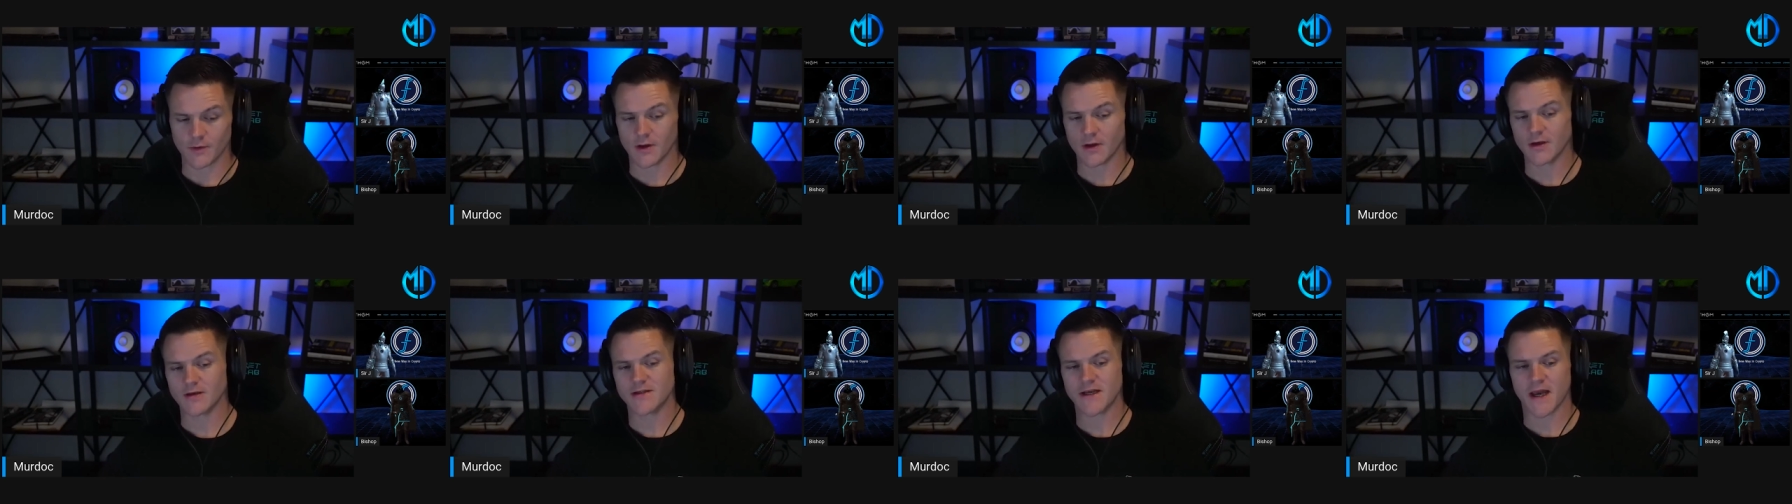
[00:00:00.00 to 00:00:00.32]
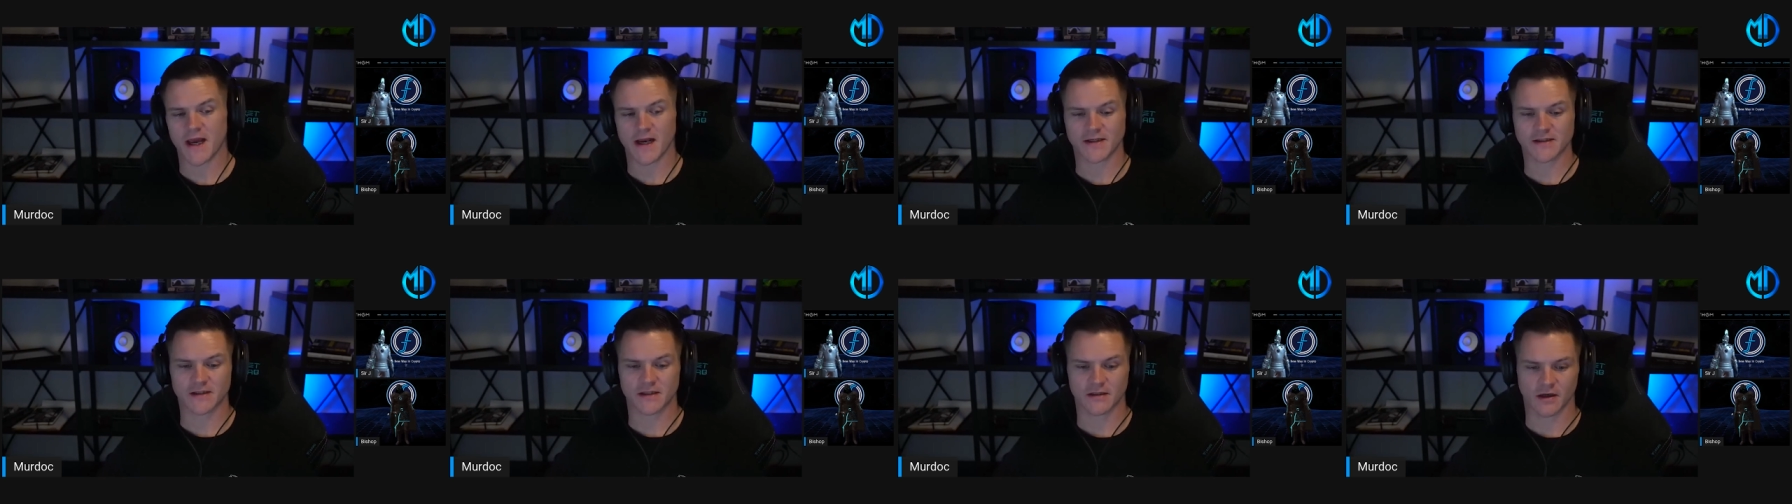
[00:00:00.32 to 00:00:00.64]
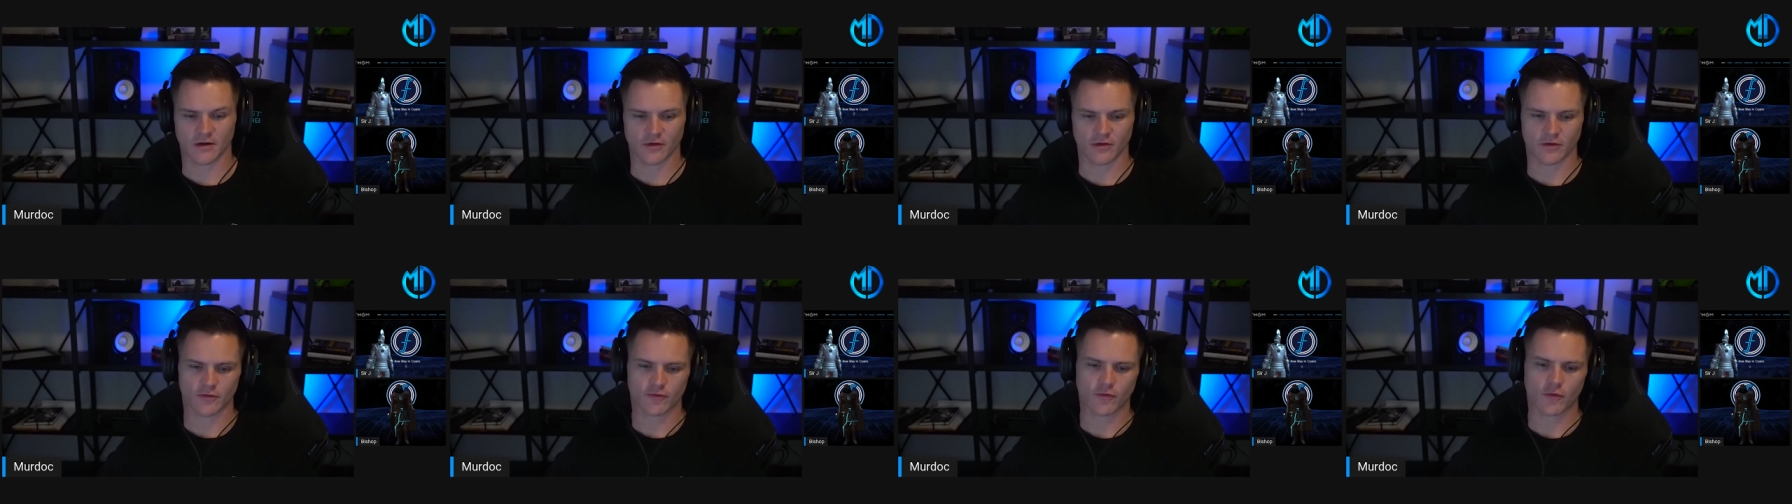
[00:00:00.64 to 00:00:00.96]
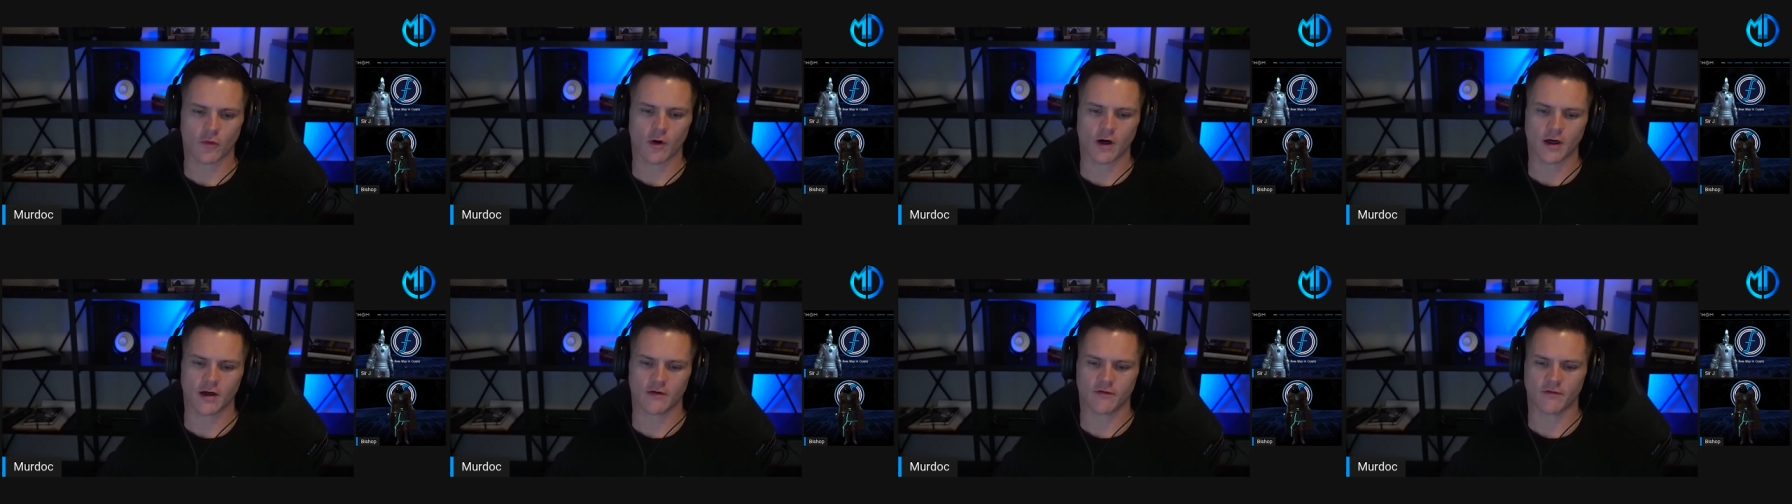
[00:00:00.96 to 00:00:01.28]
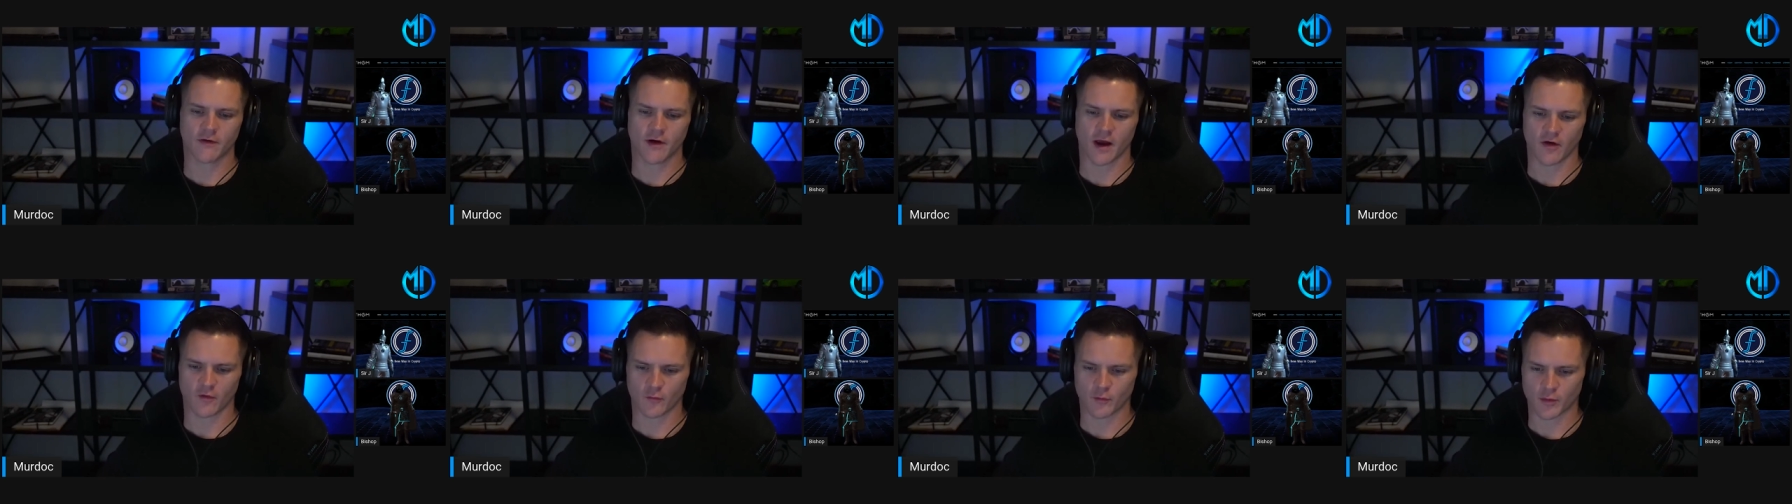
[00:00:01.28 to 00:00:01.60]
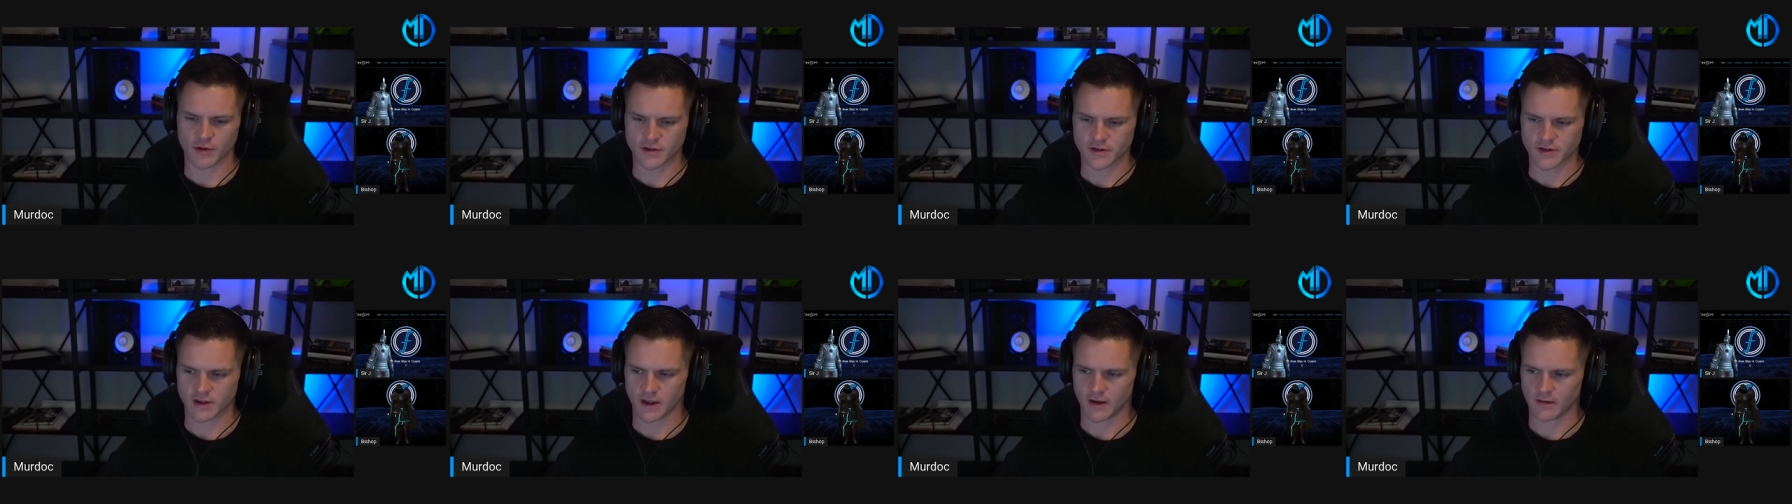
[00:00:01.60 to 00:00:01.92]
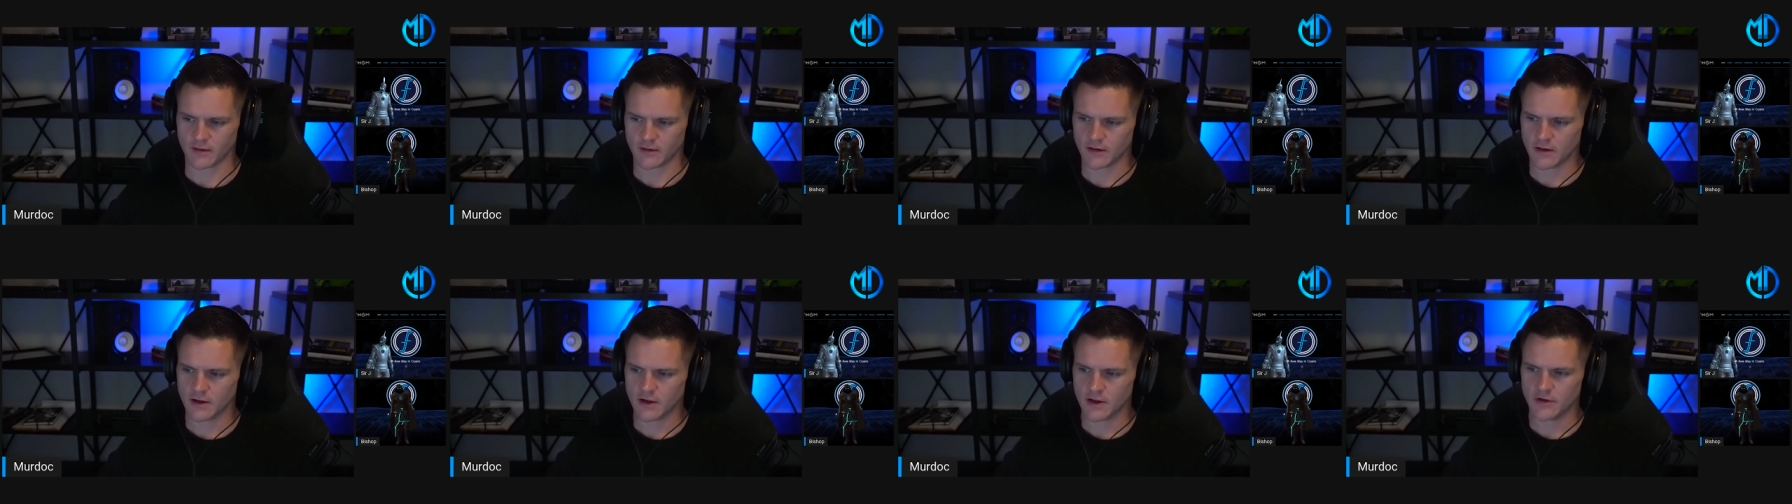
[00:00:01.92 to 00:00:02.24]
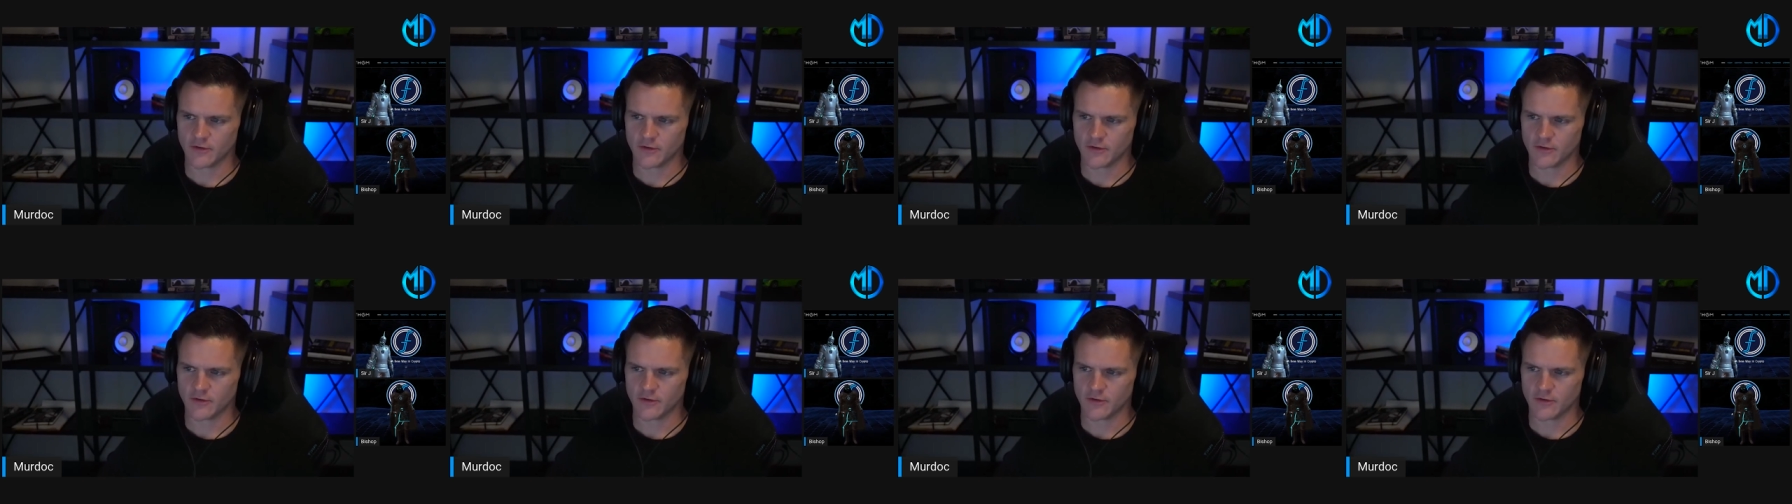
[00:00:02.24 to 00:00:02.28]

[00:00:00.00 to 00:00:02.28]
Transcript: then taxed another twenty five percent.